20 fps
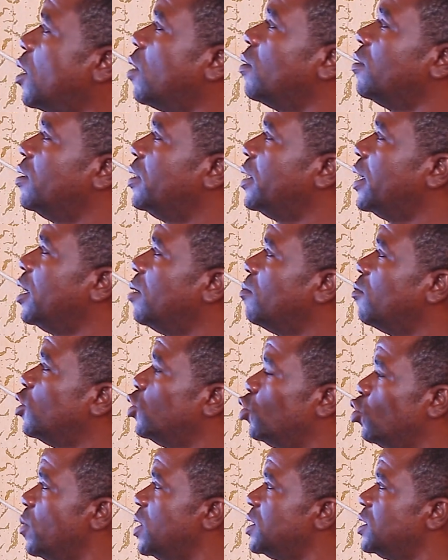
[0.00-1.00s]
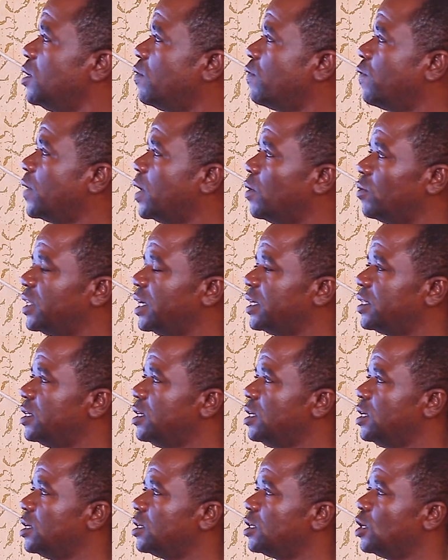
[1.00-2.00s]
on them, domestic fowl that
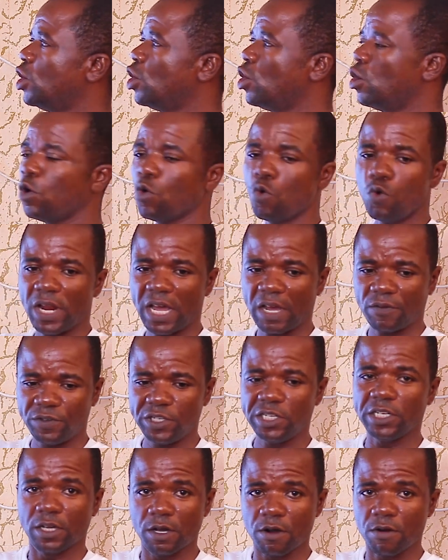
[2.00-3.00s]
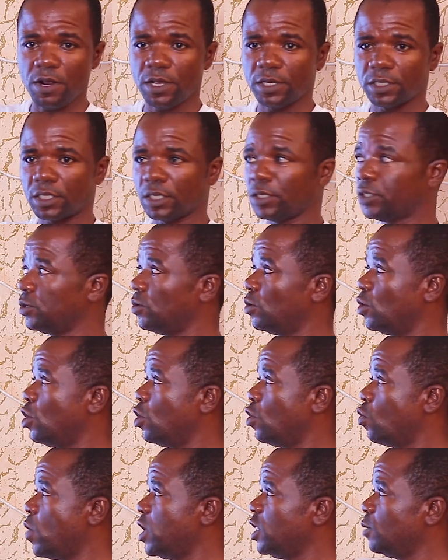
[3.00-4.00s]
is, will have decreased. So
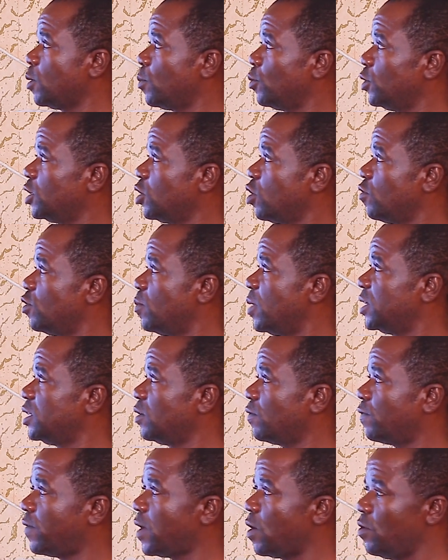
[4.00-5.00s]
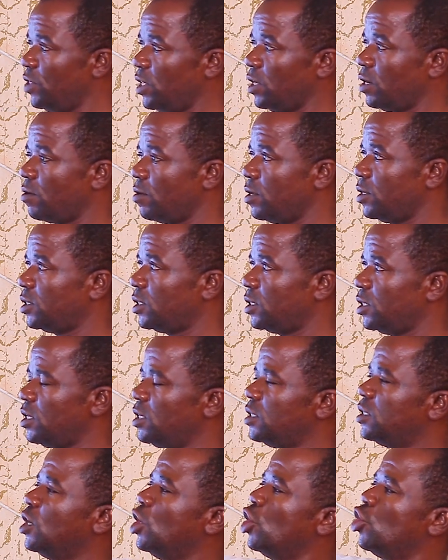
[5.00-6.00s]
when the population of domestic fowl
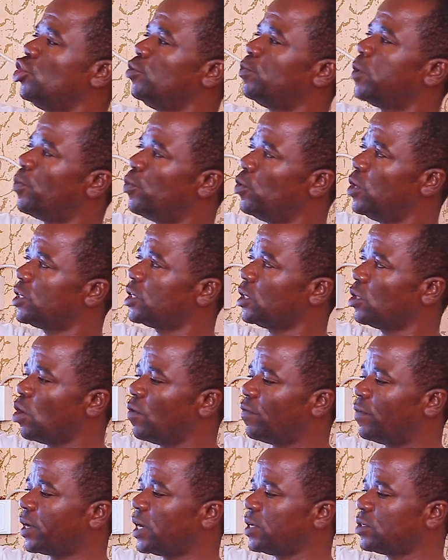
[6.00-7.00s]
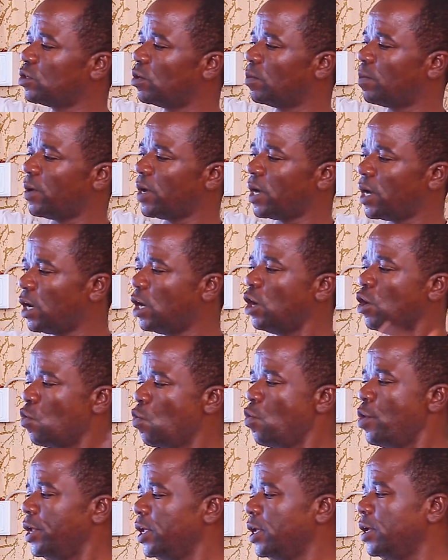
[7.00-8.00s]
decreases, the population of grasshopper
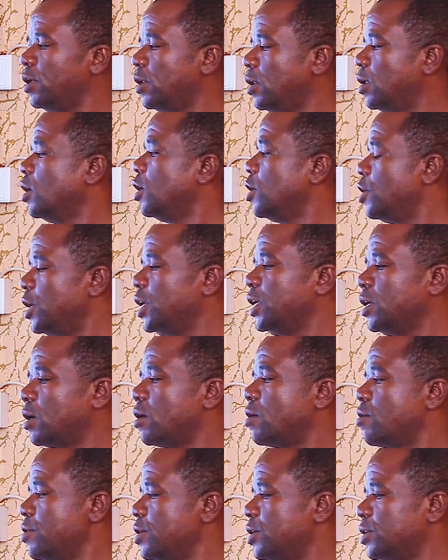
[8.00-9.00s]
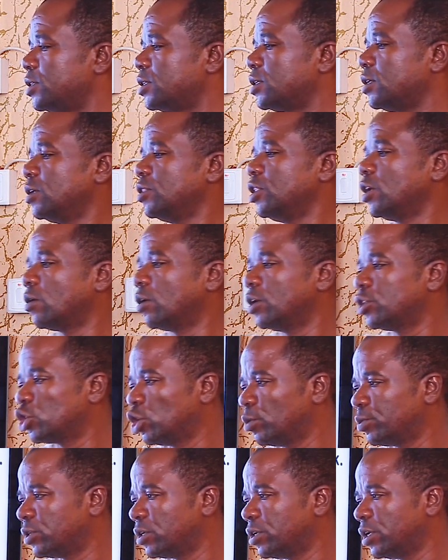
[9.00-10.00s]
will increase. The correct
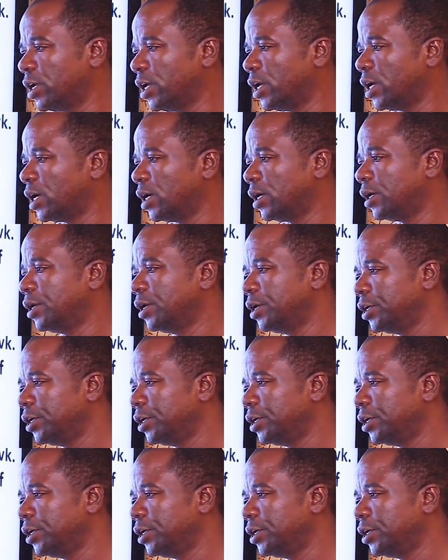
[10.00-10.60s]
option here